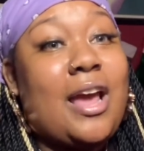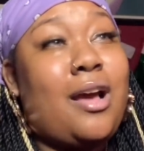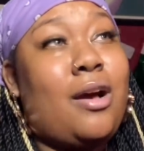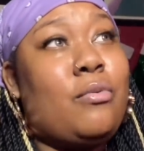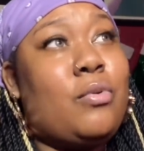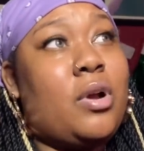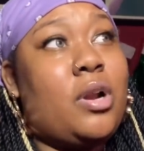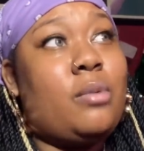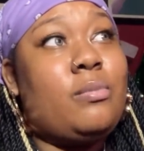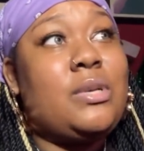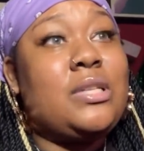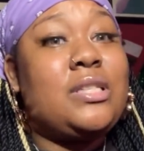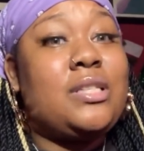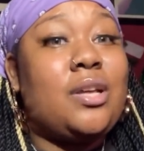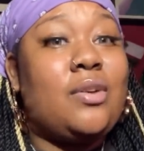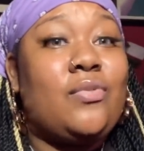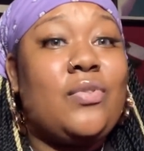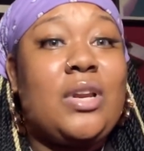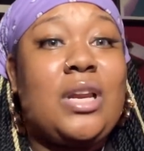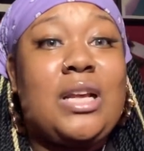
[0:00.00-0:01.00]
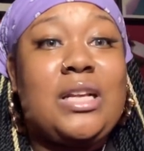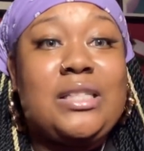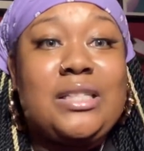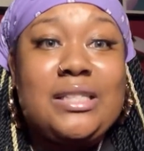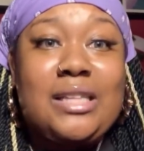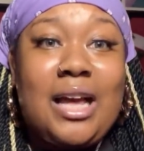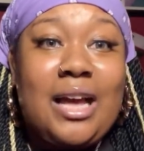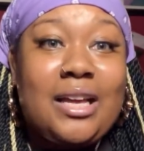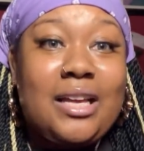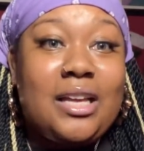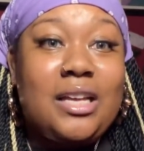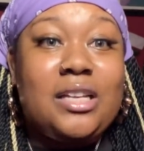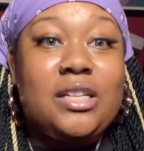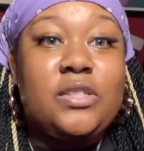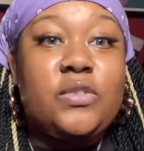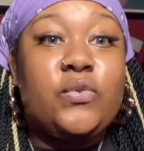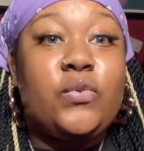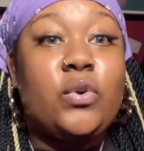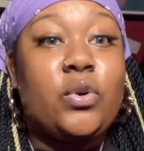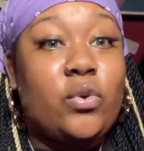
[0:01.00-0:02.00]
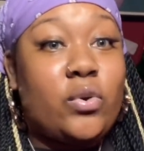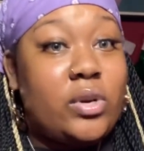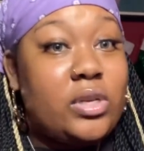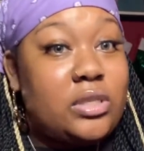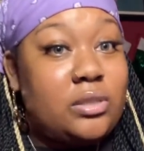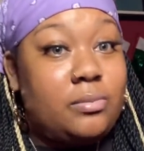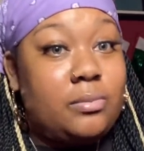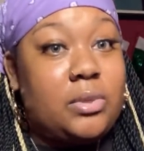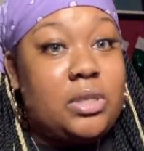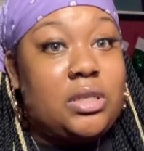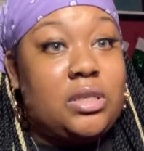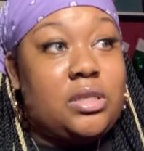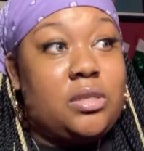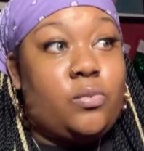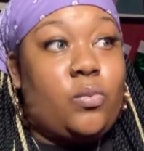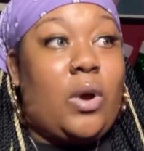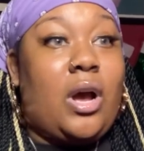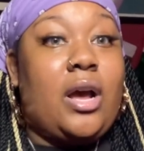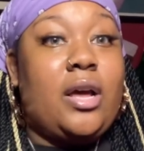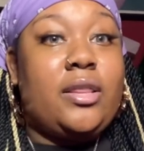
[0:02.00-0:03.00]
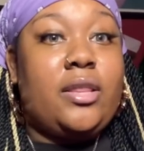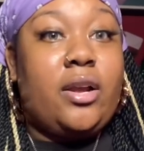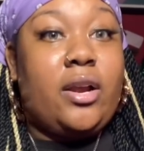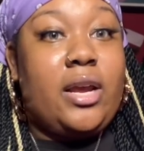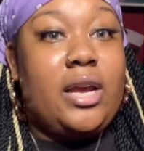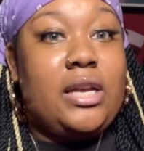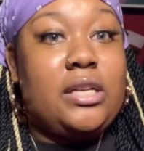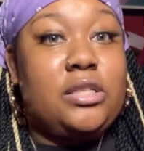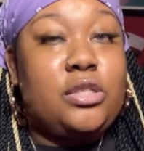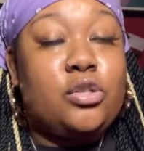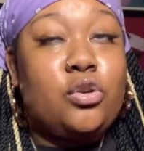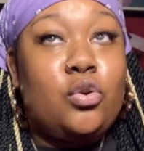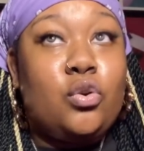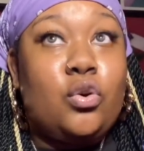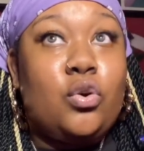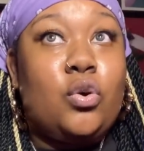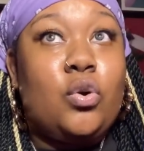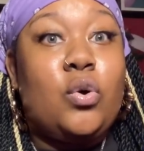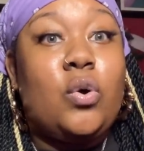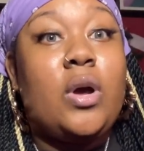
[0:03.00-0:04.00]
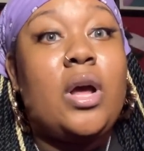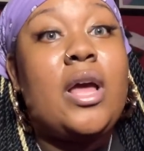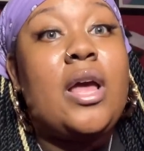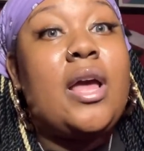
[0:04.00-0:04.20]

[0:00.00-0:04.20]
I'm going to be stuffing their stockings for Christmas while they're at school